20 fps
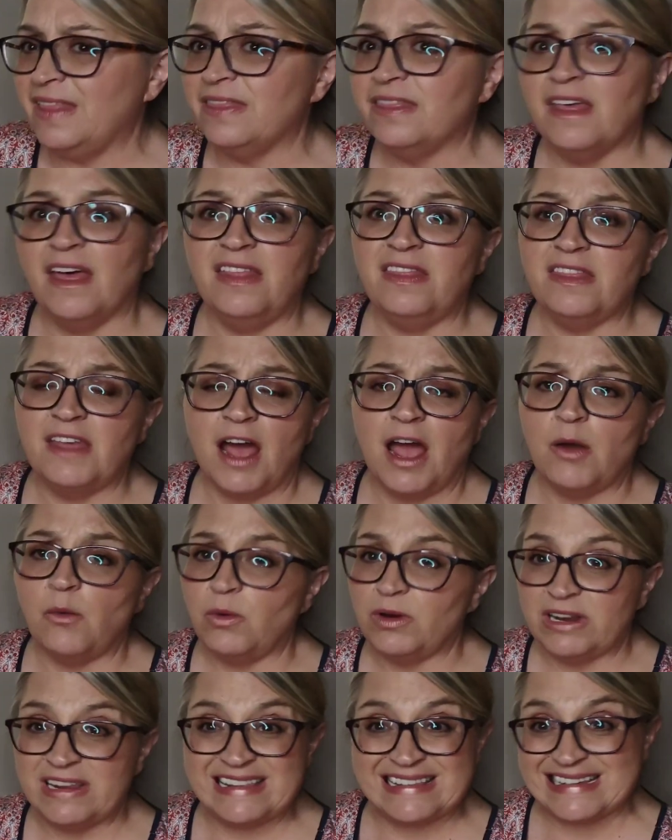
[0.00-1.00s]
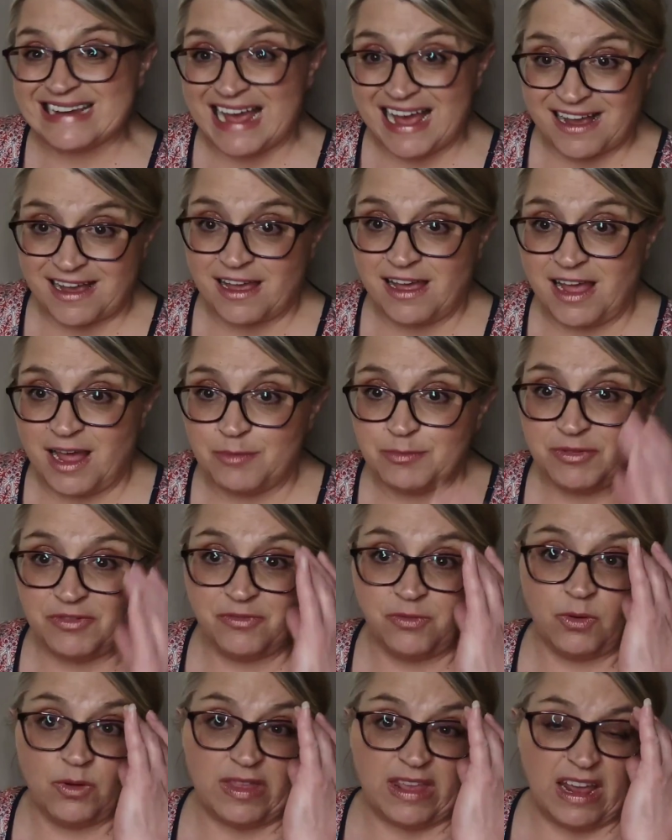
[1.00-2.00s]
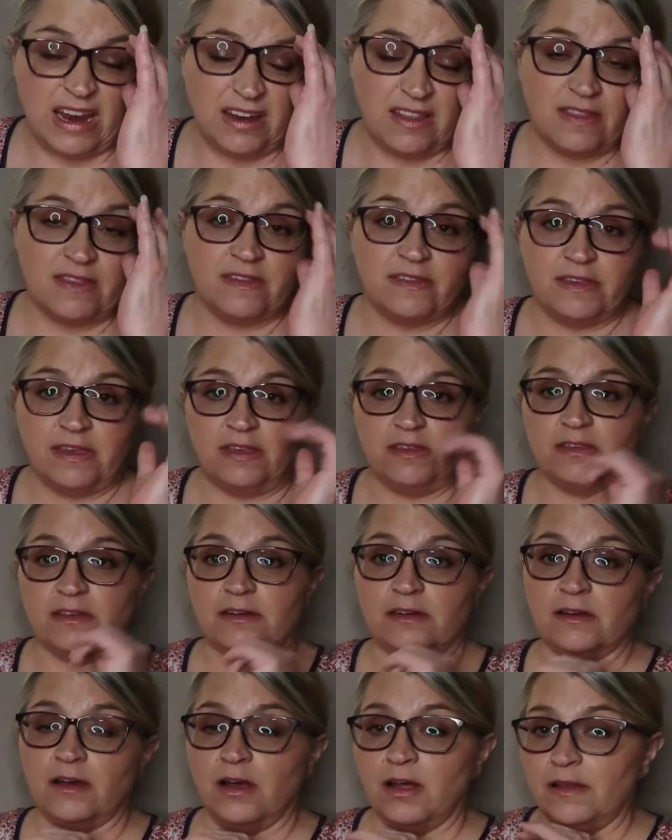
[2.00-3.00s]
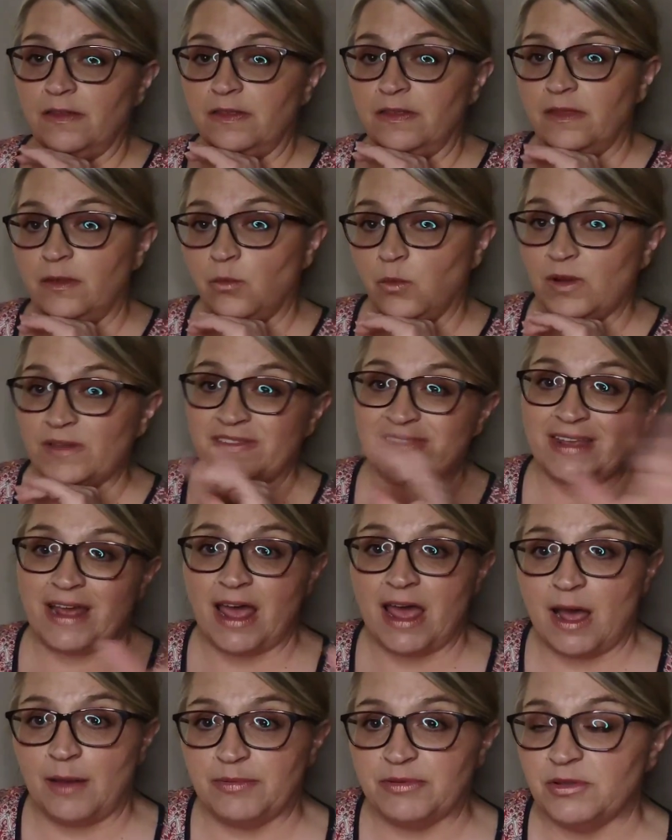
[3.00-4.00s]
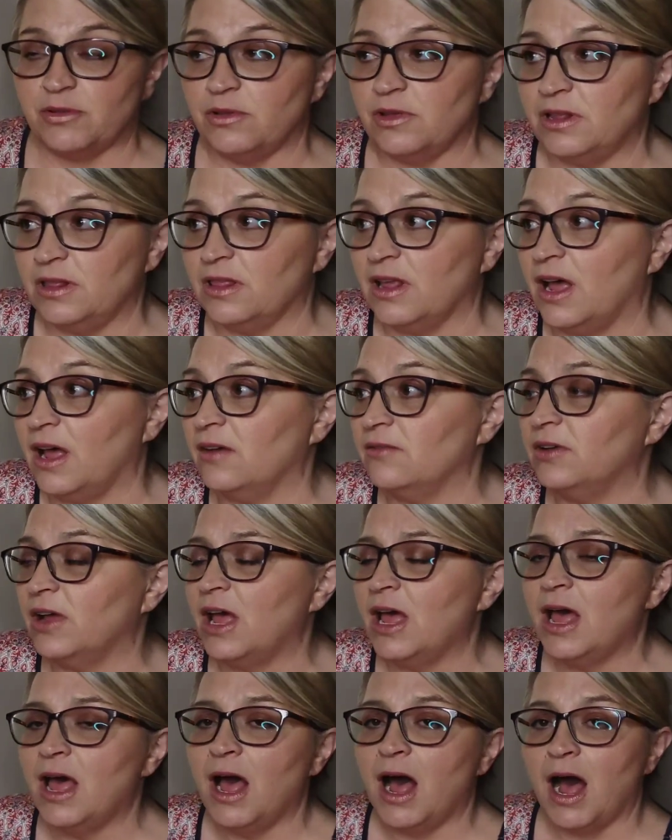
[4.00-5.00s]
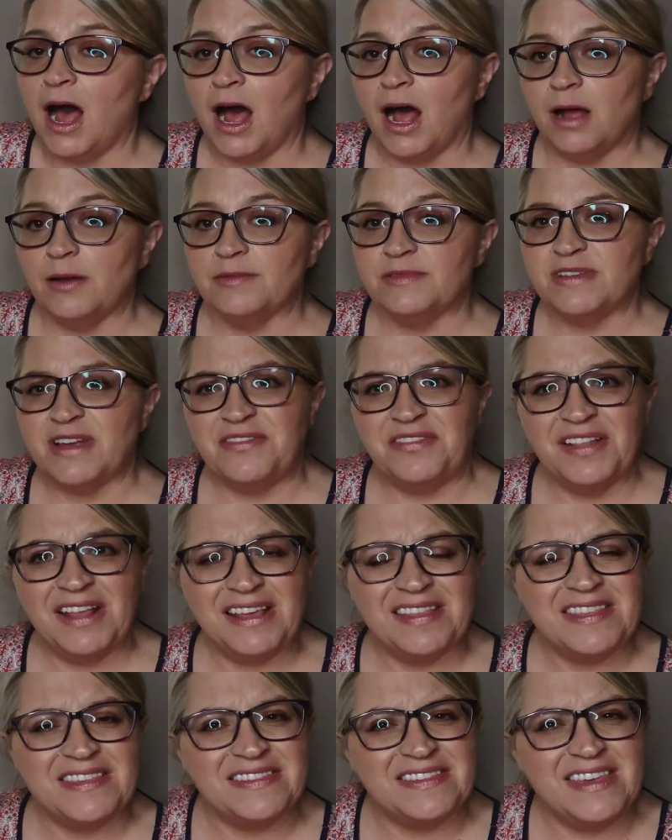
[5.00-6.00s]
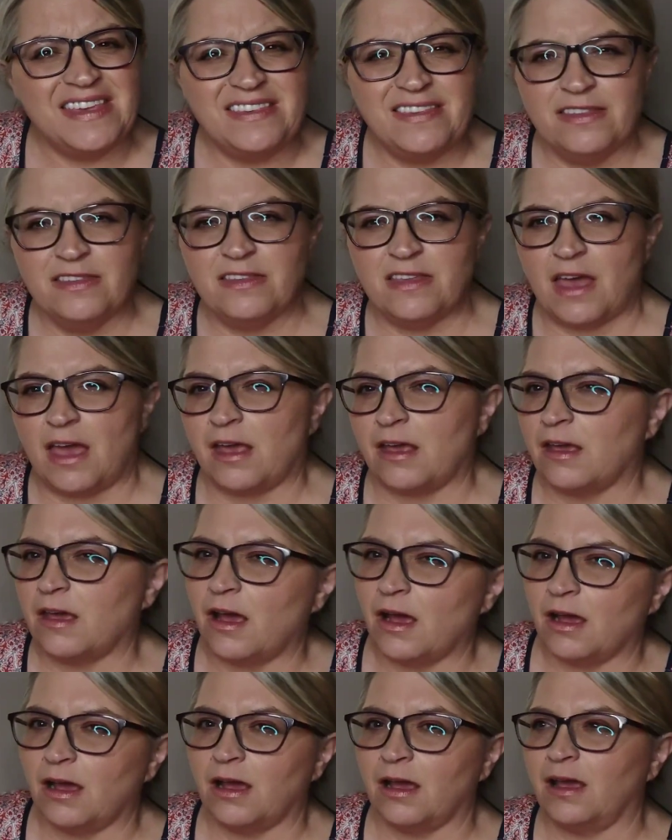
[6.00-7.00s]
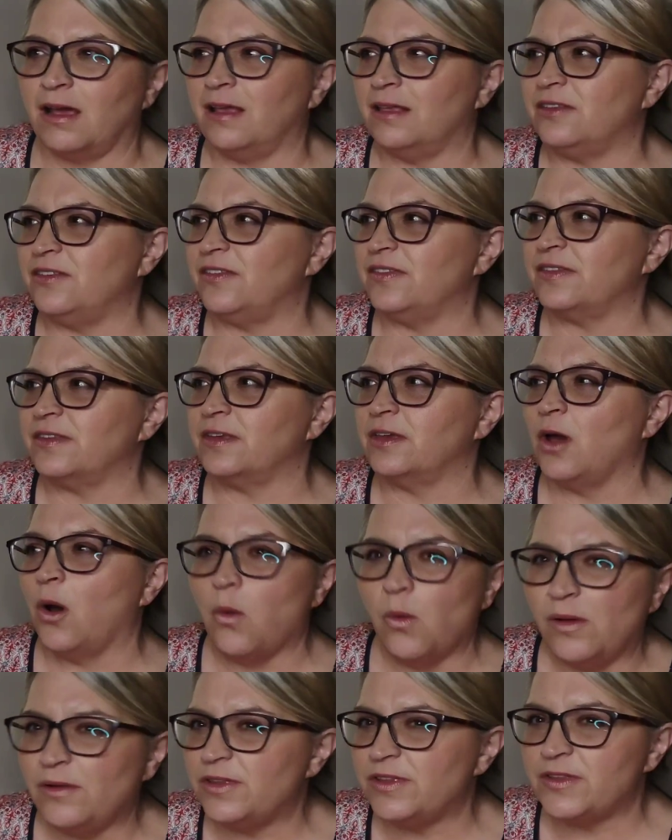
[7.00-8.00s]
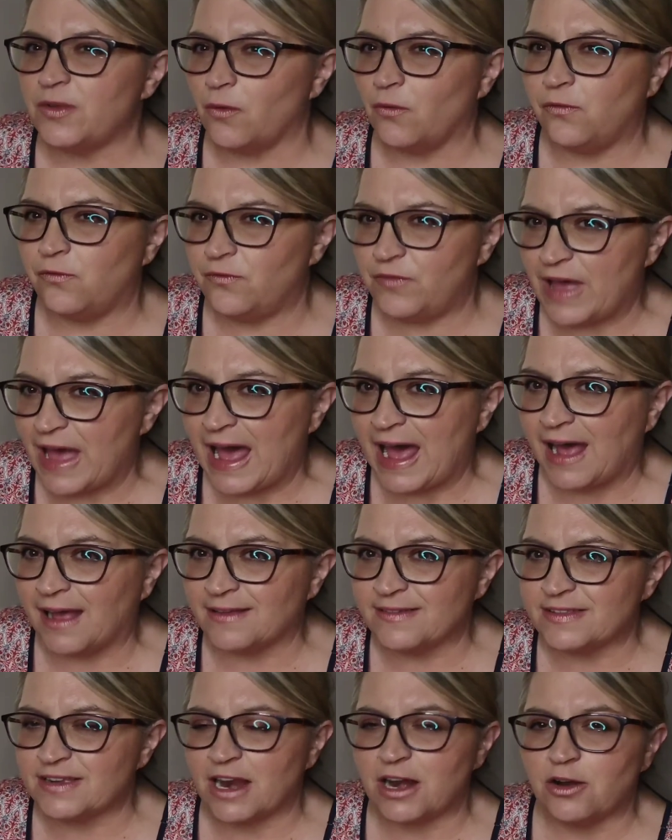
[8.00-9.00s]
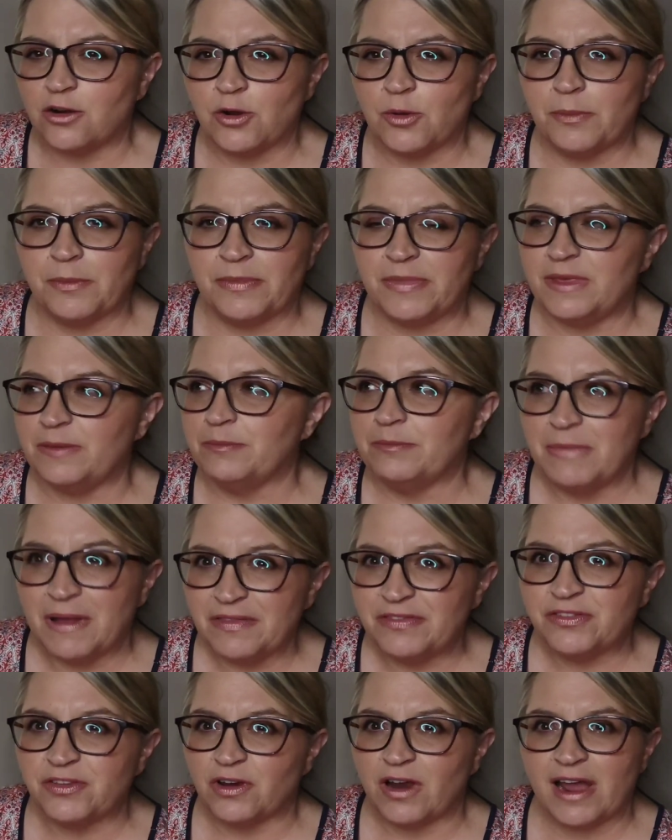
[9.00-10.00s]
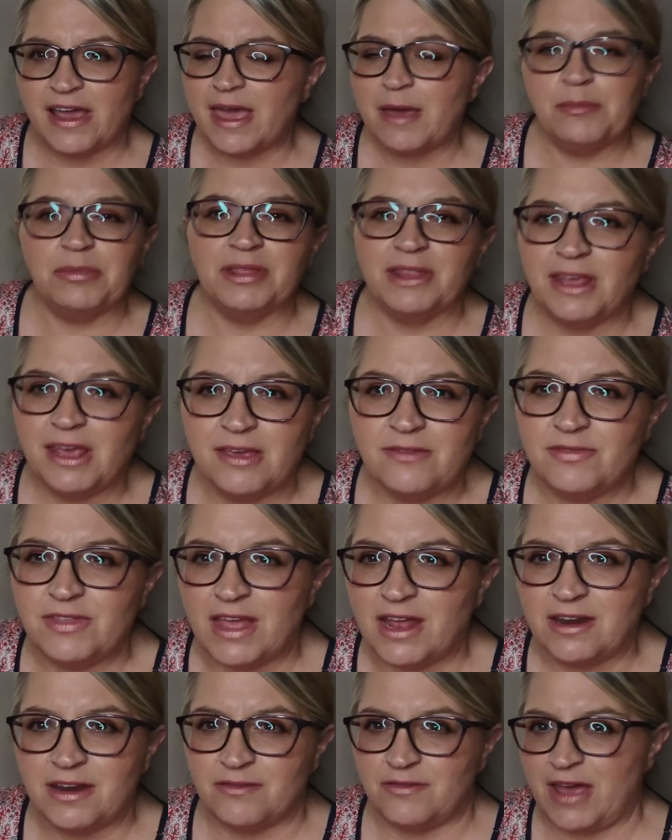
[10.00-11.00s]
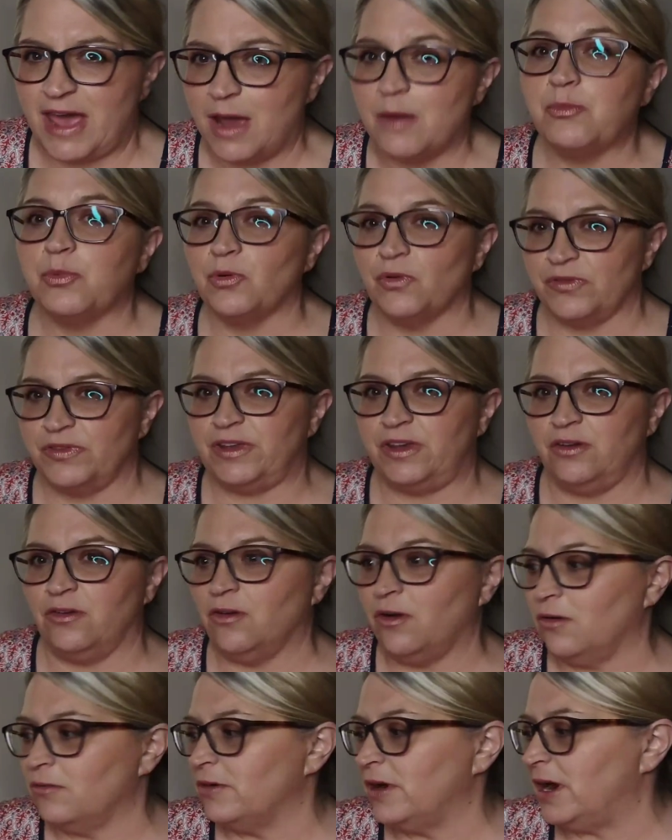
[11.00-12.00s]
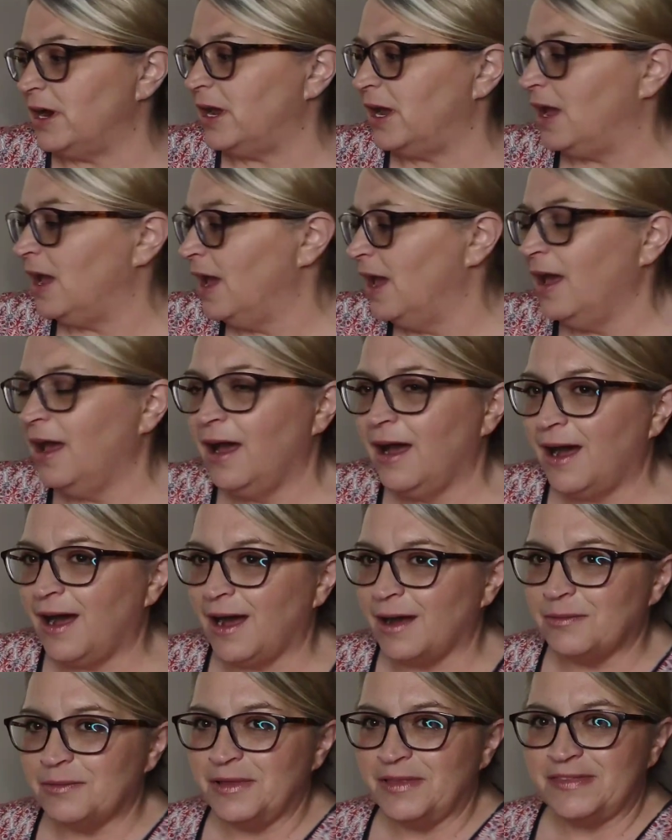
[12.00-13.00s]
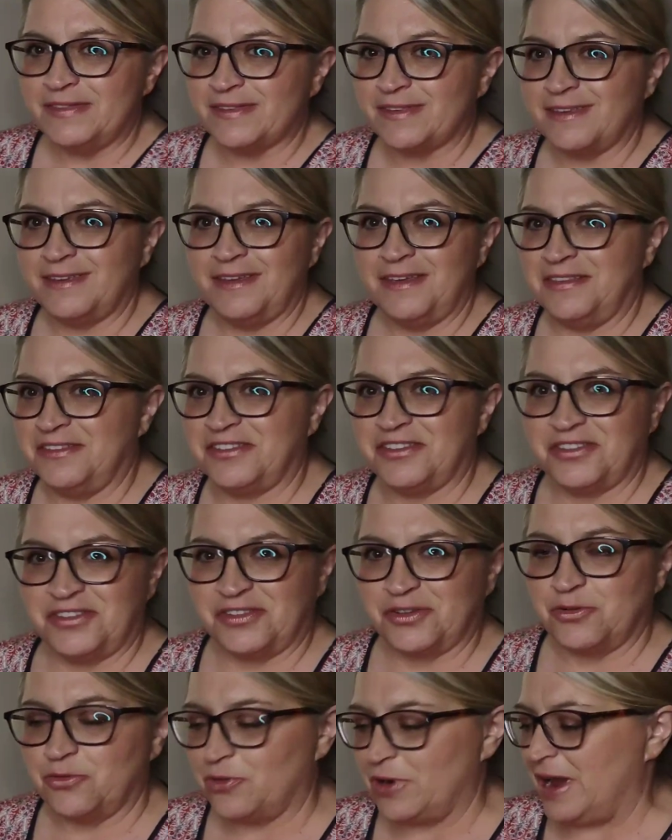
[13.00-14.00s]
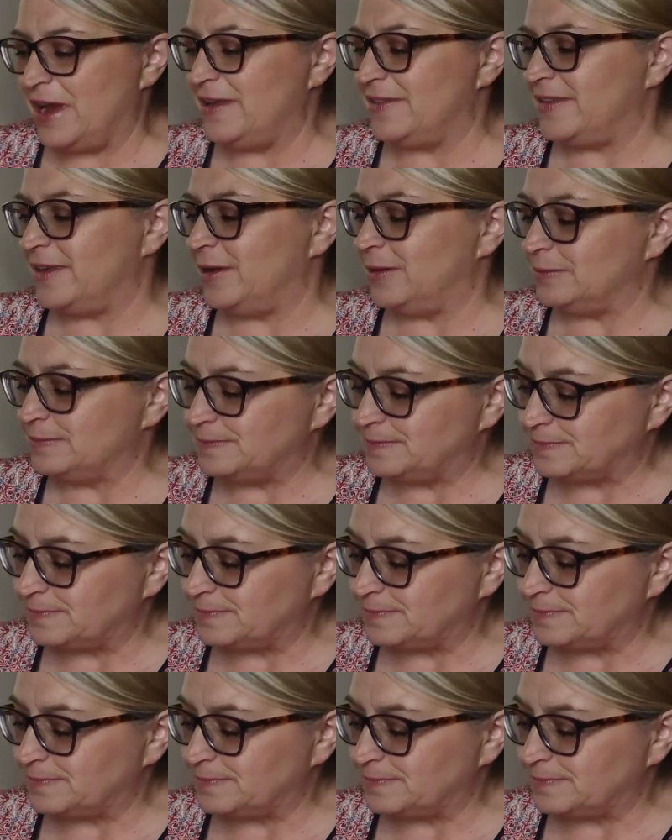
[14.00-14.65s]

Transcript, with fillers: then I want to stock up before the end of the season on the ones that I absolutely love. Um, so I feel like the season's like just going so fast. I don't know, the months, I can't believe the end of April's here already. Um, it's, it's just crazy.